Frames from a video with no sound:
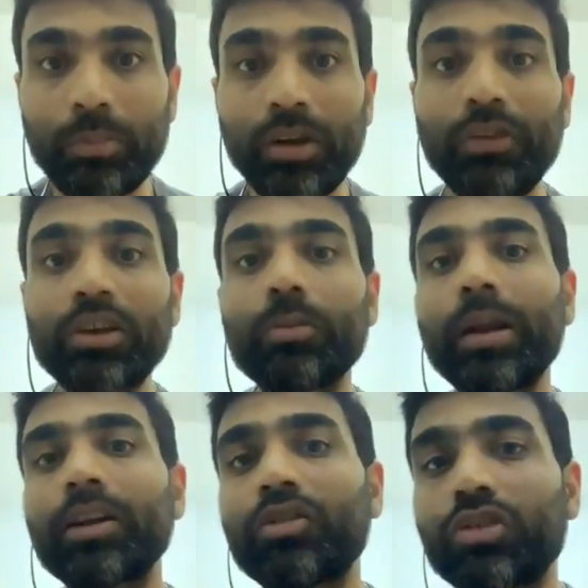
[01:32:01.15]
But when you
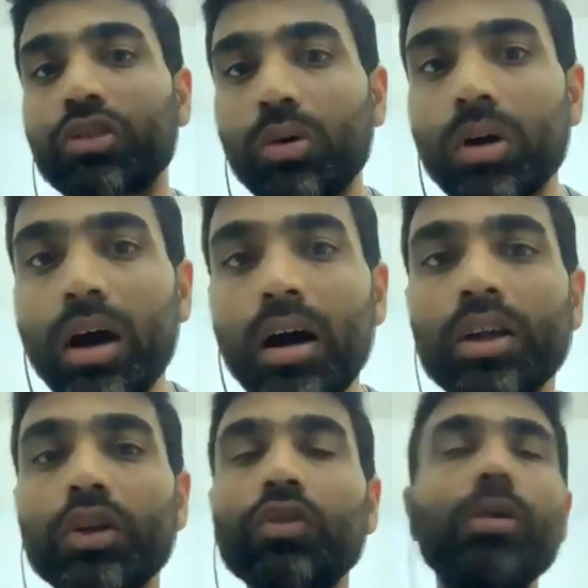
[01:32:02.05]
practice yoga,
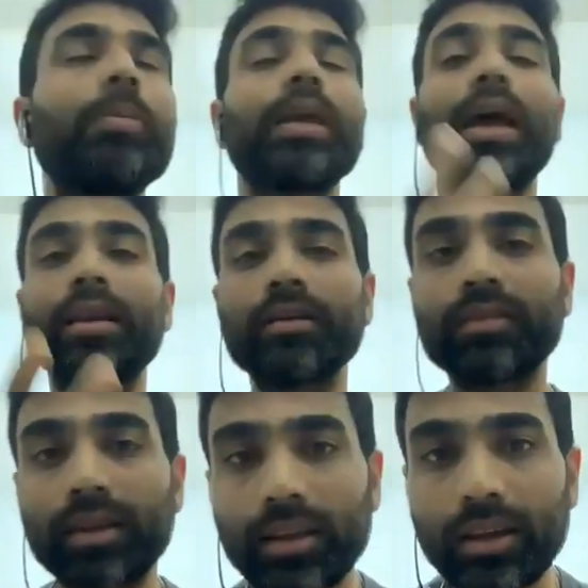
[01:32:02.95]
you will be
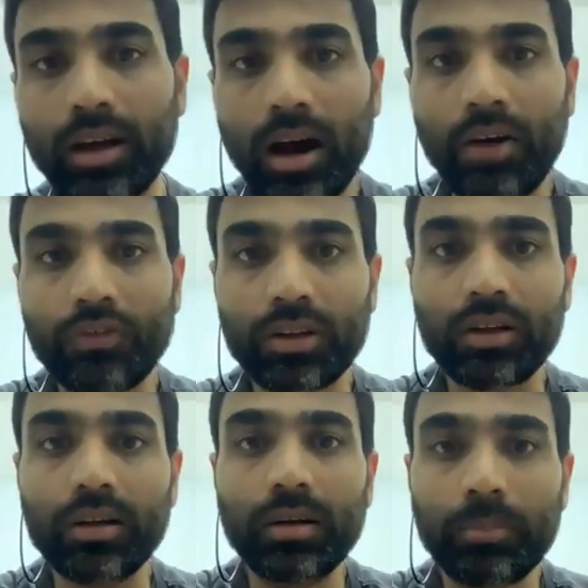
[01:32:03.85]
energetic
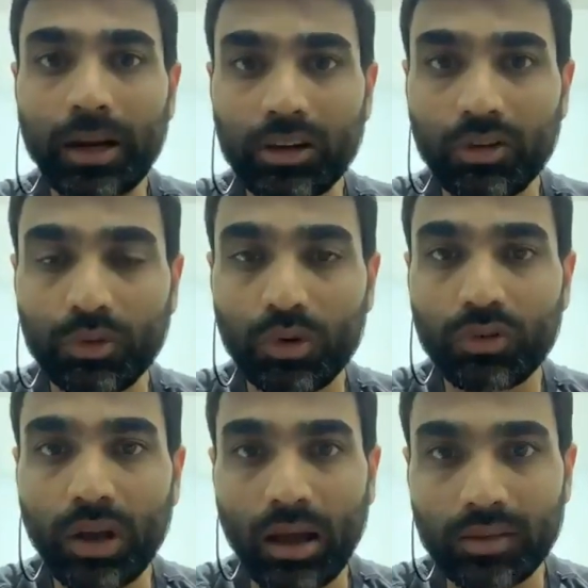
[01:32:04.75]
after practice of
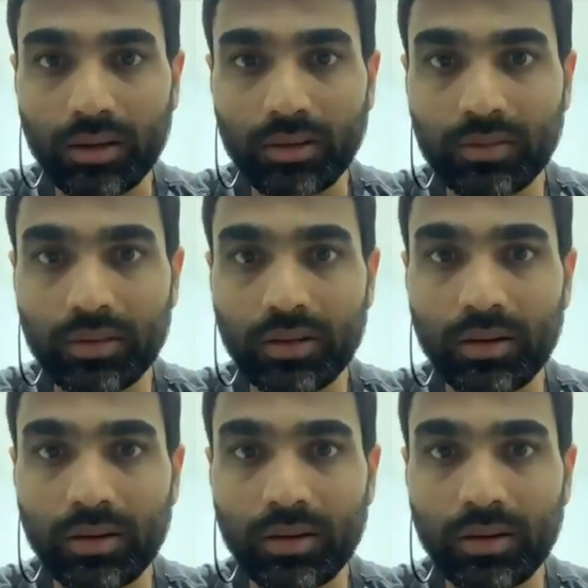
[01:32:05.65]
those asanas.